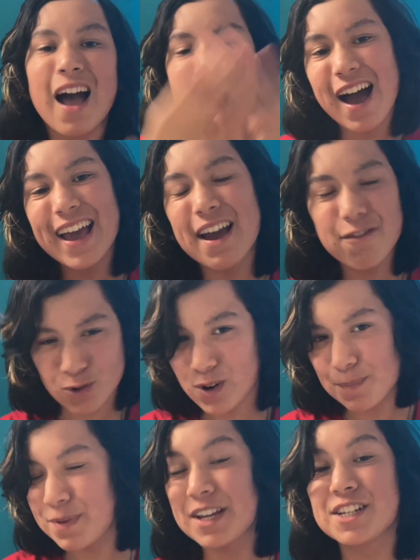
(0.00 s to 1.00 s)
Hi
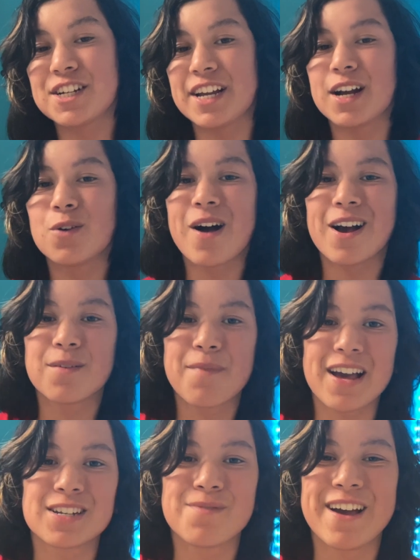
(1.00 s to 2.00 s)
everyone, Peter here. Welcome
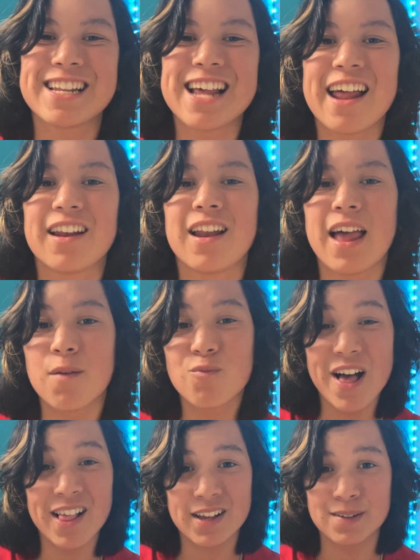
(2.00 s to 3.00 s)
back to my channel and
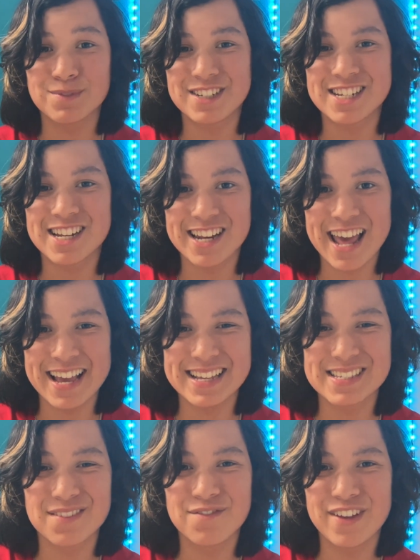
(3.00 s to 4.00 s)
welcome to
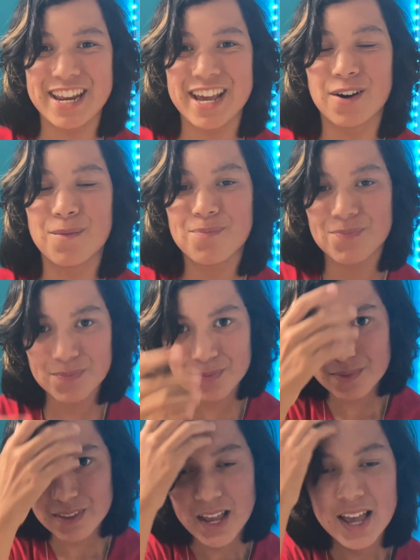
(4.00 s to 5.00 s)
today's video.
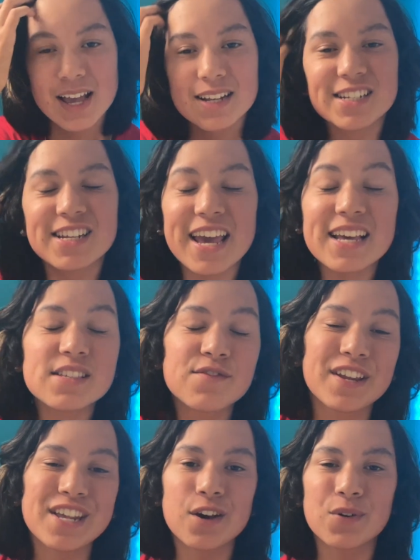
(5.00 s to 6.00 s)
Today's
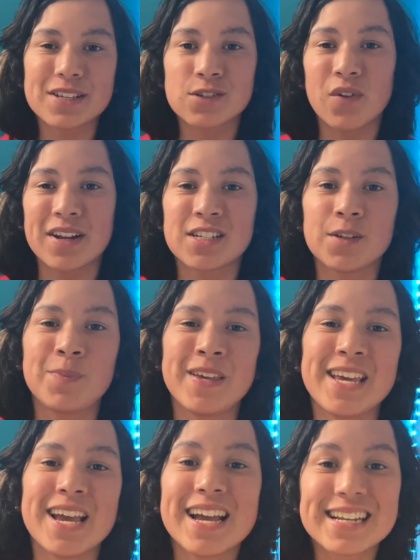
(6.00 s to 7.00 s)
video is going to
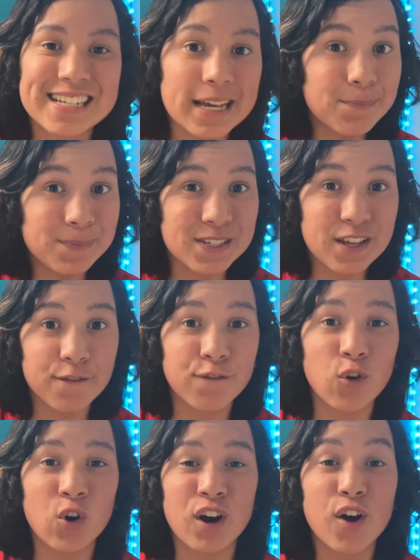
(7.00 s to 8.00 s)
be tips
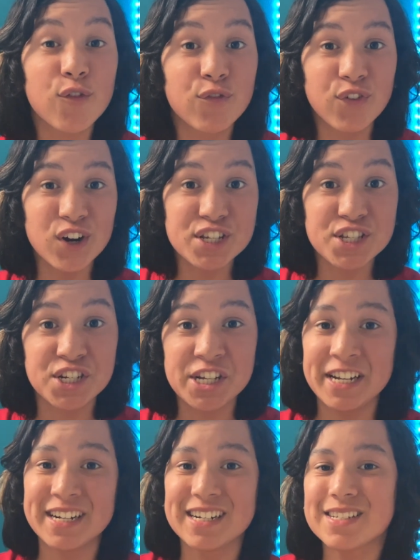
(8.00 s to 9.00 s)
for first
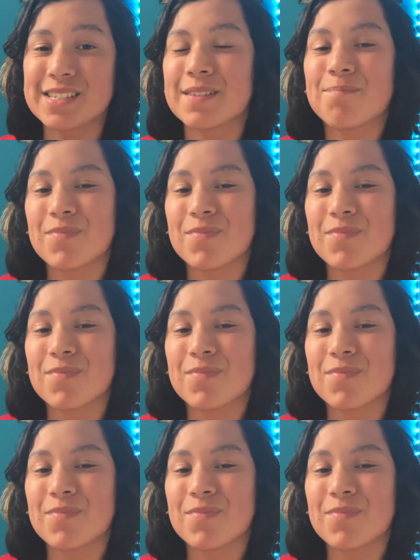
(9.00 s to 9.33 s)
years,